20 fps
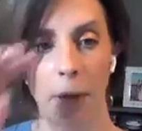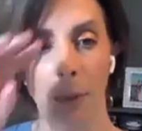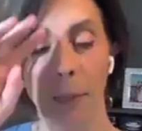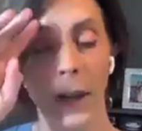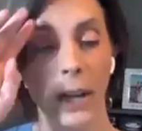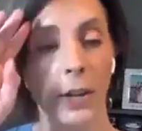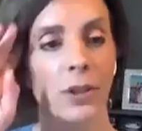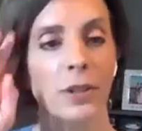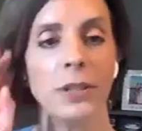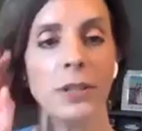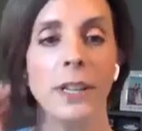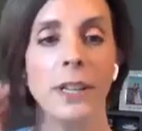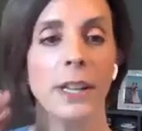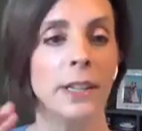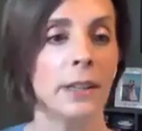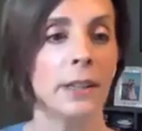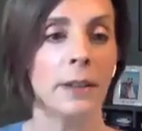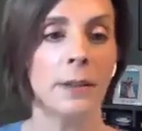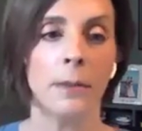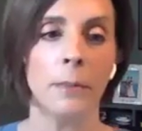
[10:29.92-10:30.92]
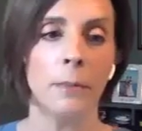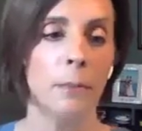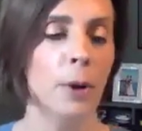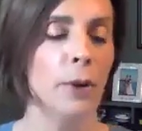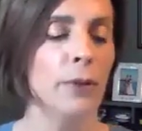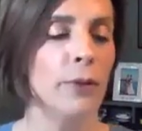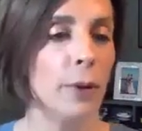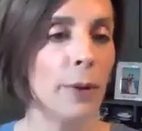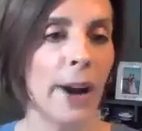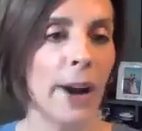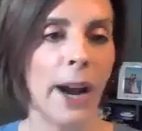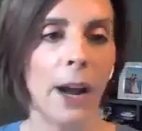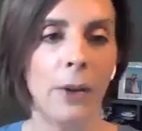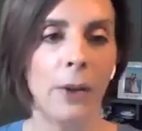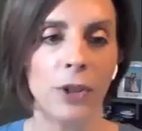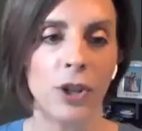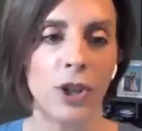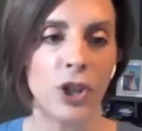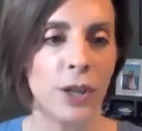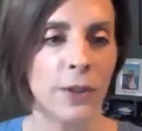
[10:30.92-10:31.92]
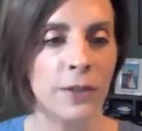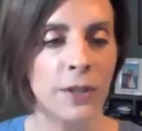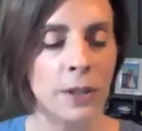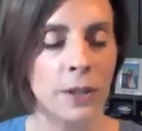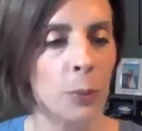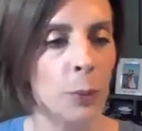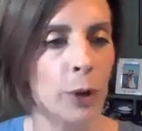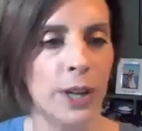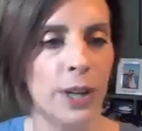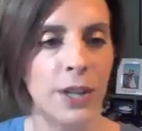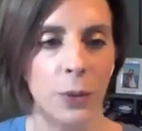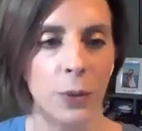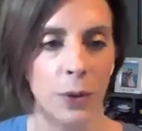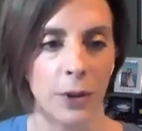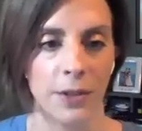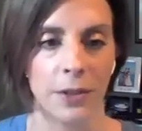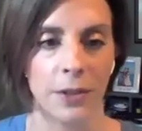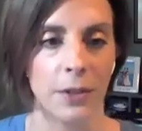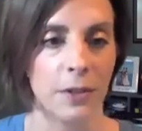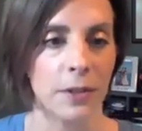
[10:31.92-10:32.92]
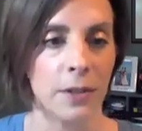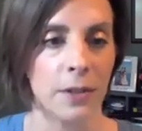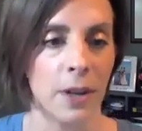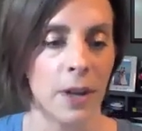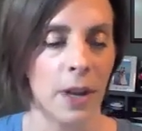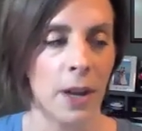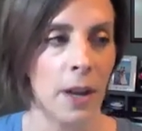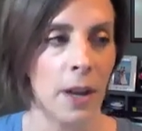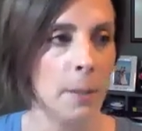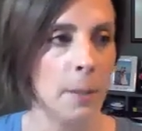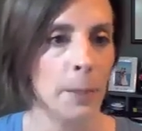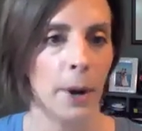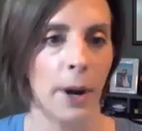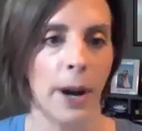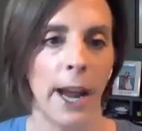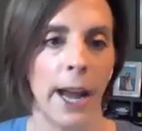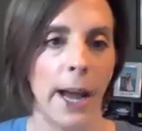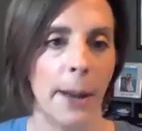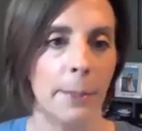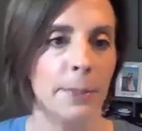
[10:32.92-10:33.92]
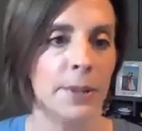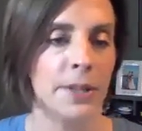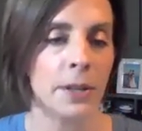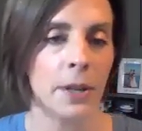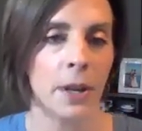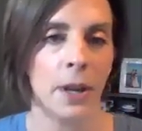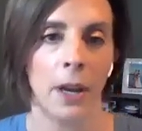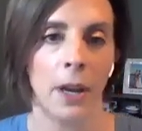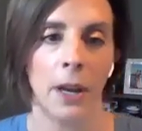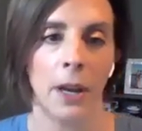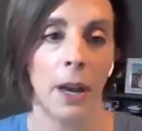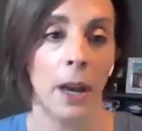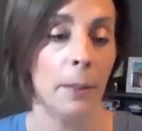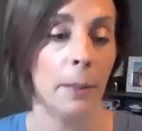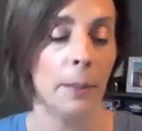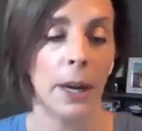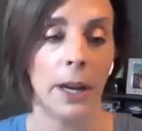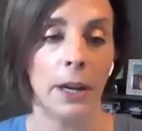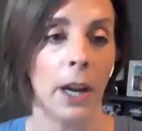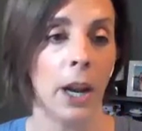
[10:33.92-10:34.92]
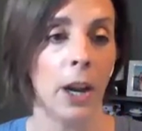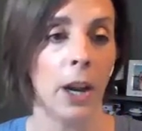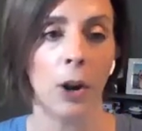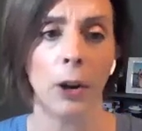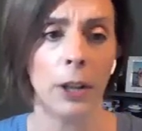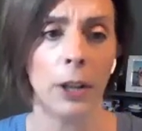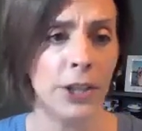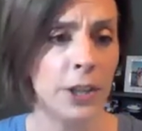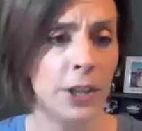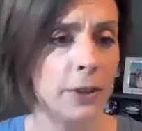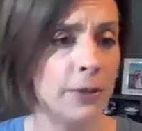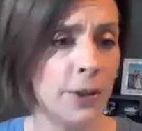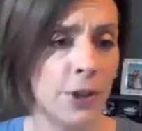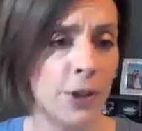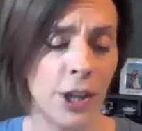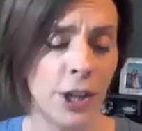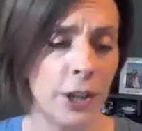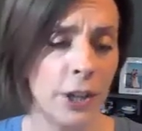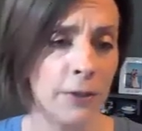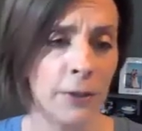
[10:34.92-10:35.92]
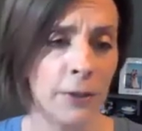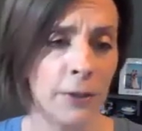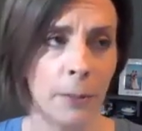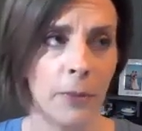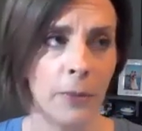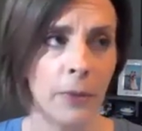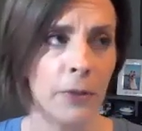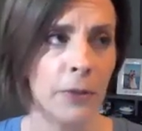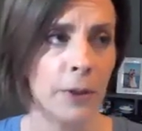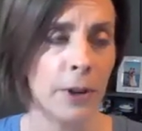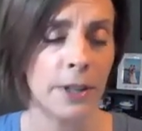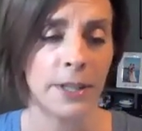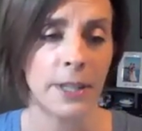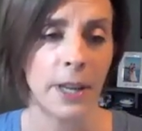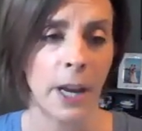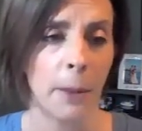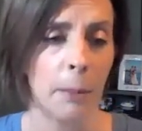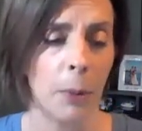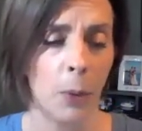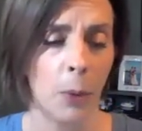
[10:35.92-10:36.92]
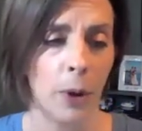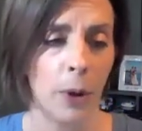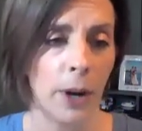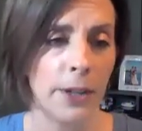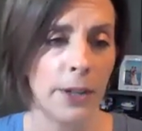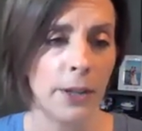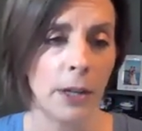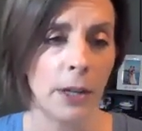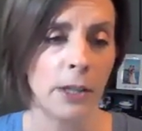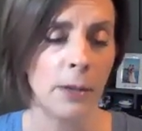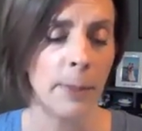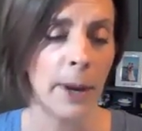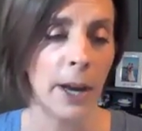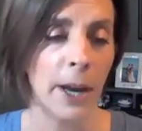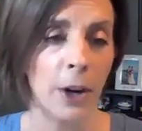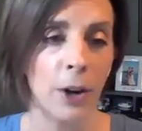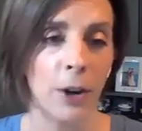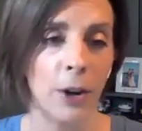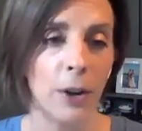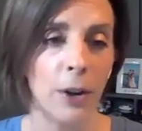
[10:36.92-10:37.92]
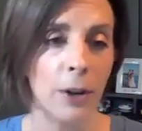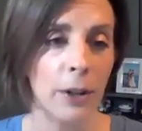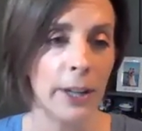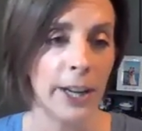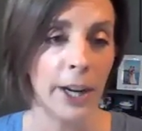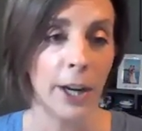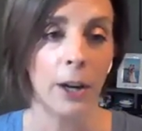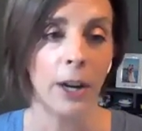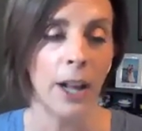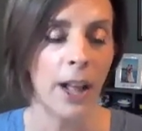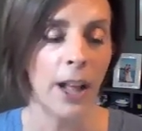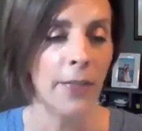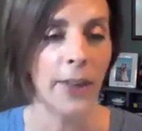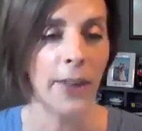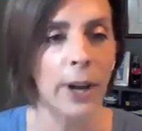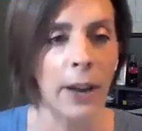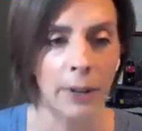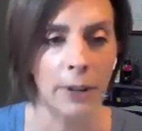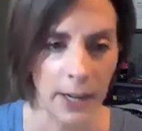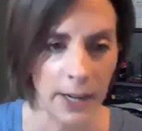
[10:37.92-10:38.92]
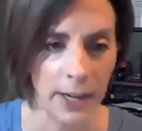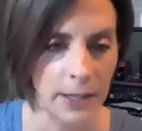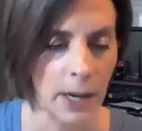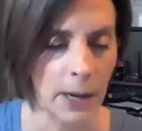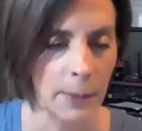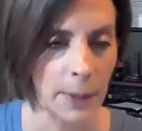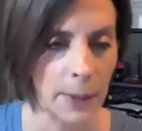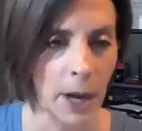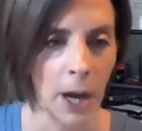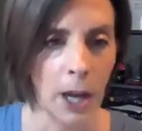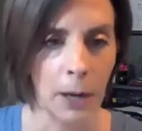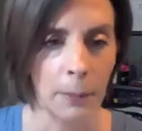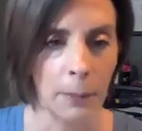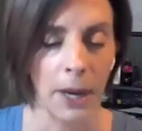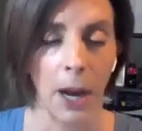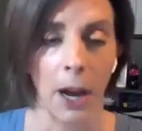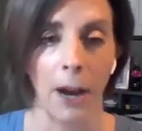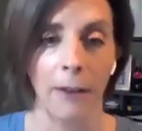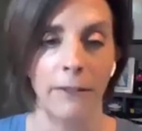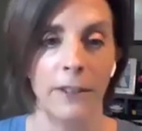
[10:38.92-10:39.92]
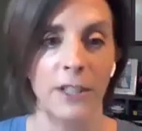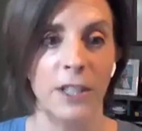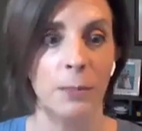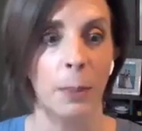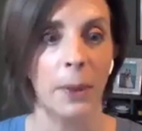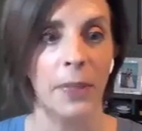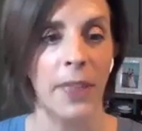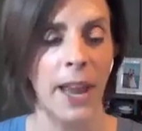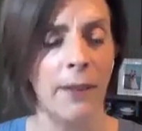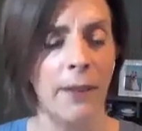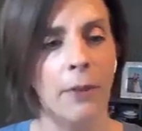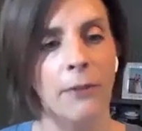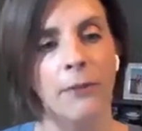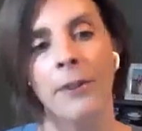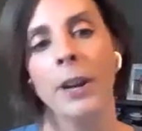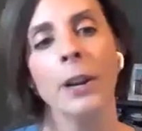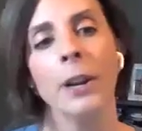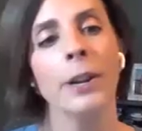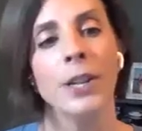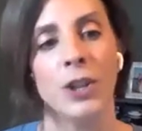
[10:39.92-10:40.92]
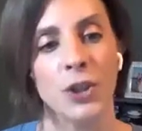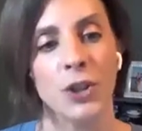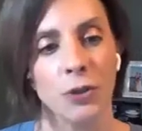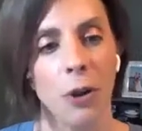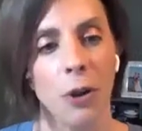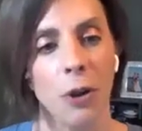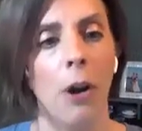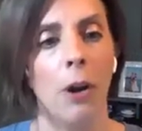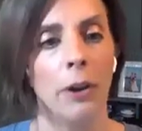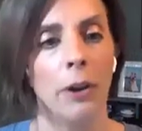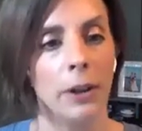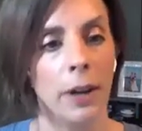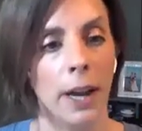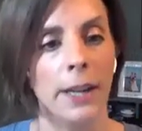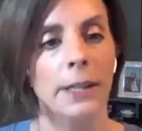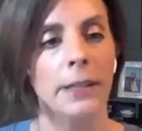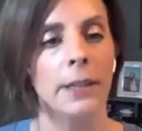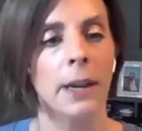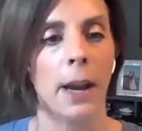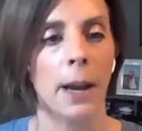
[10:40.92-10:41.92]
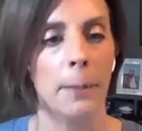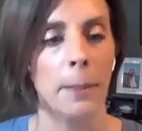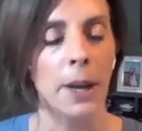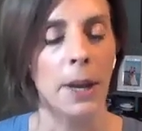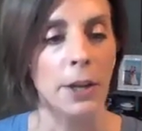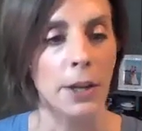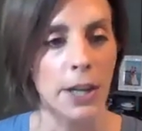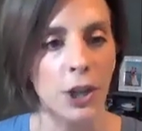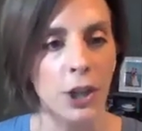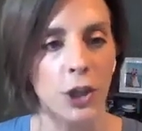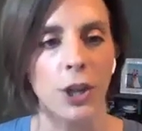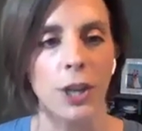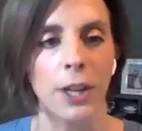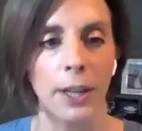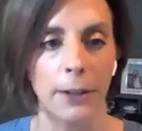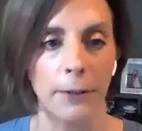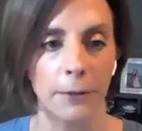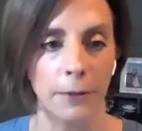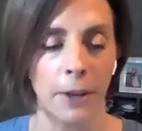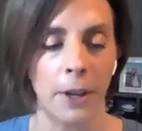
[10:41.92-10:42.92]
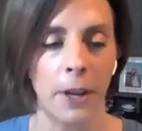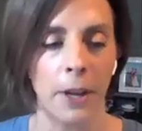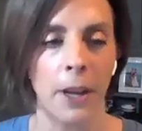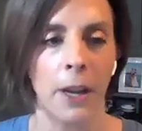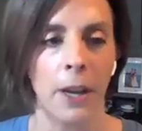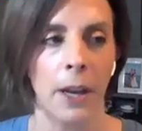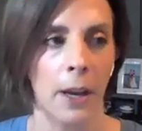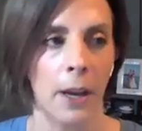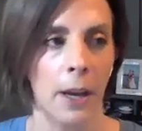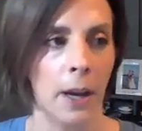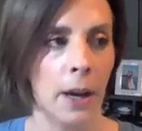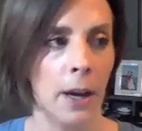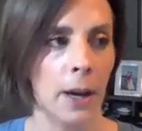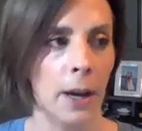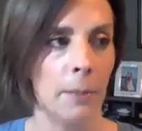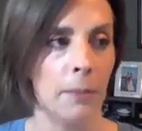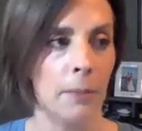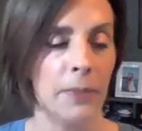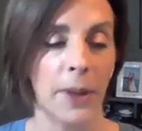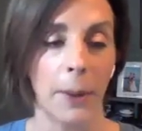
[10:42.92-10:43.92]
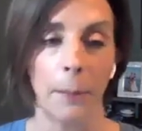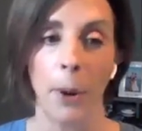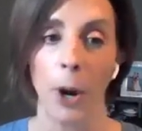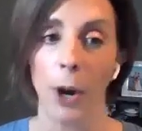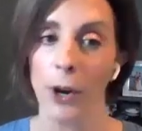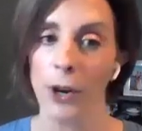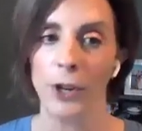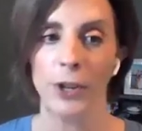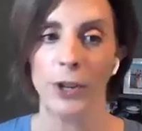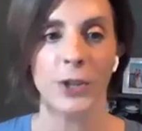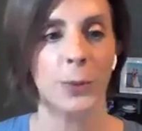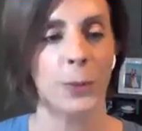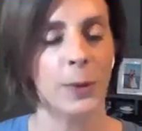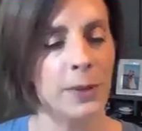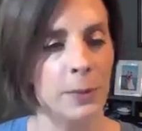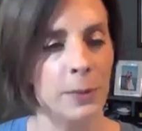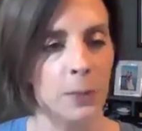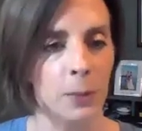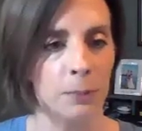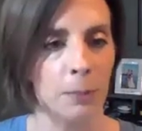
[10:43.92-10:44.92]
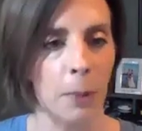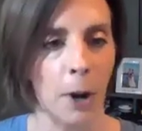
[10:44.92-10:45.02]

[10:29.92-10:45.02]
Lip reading: You may just need to move around, shift some resources. Perhaps in Arlington, Virginia, for example, where I talked about earlier, they don't have a nighttime economy office, but they have a very strong nighttime initiative that partners with